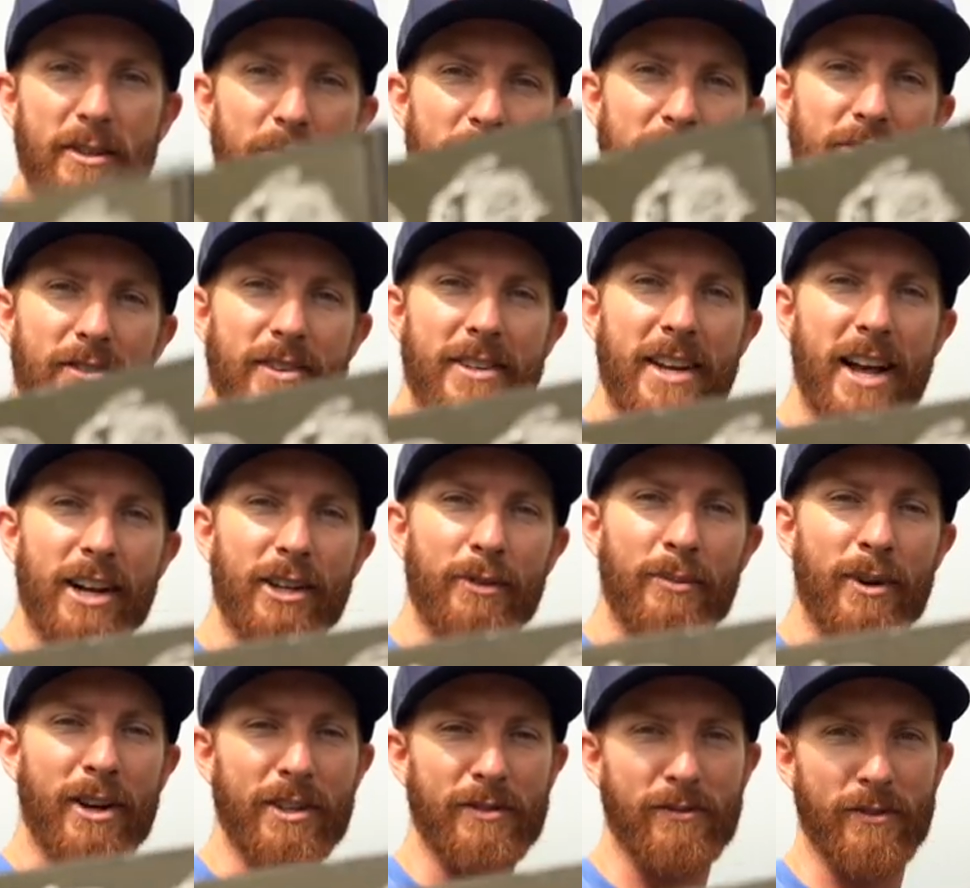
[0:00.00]
to Mystery
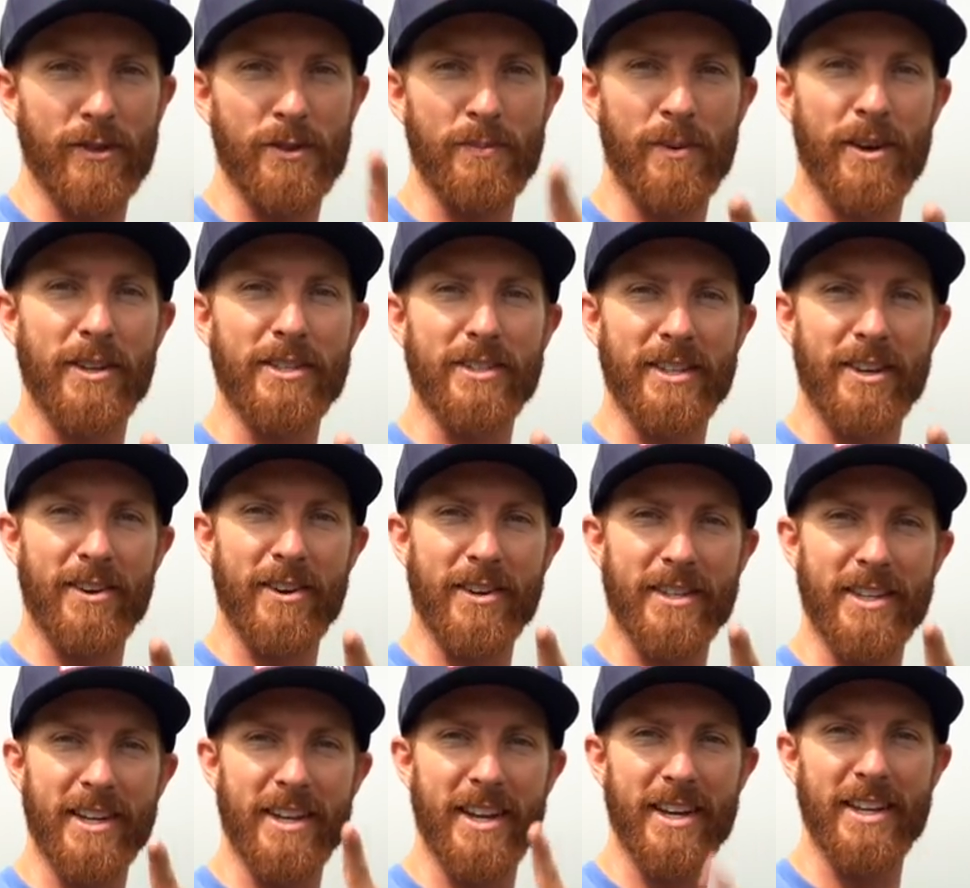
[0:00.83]
Tackle Box for
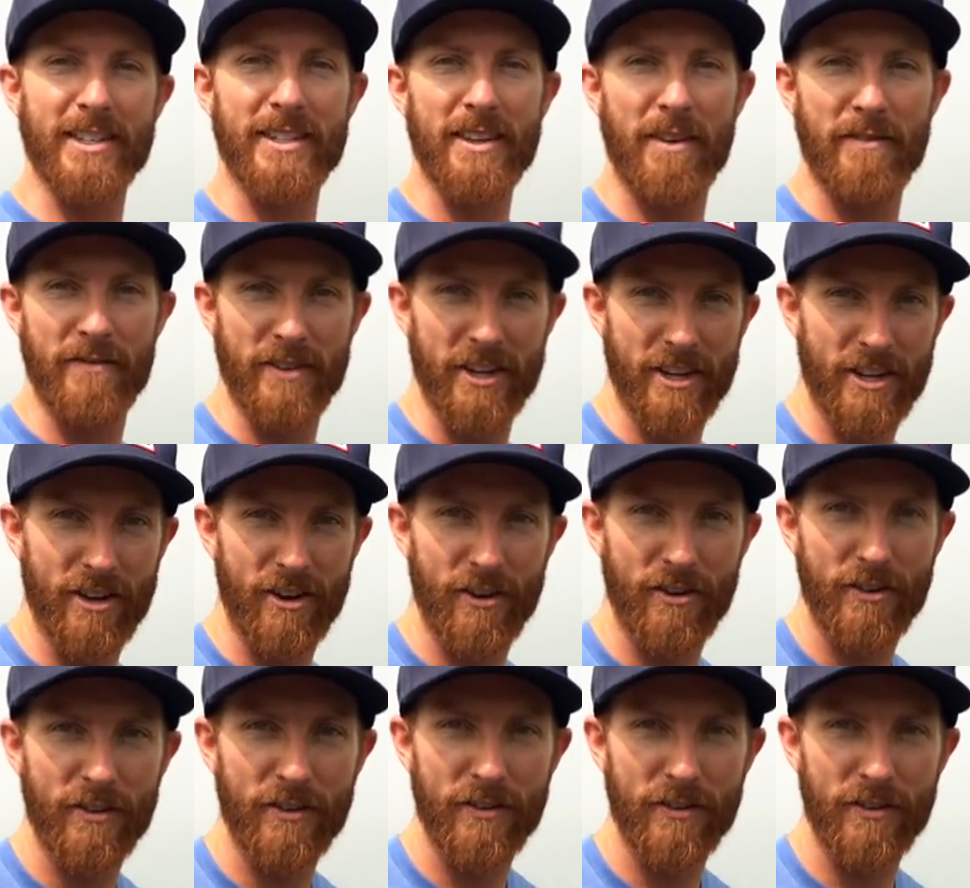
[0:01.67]
sponsoring today's video.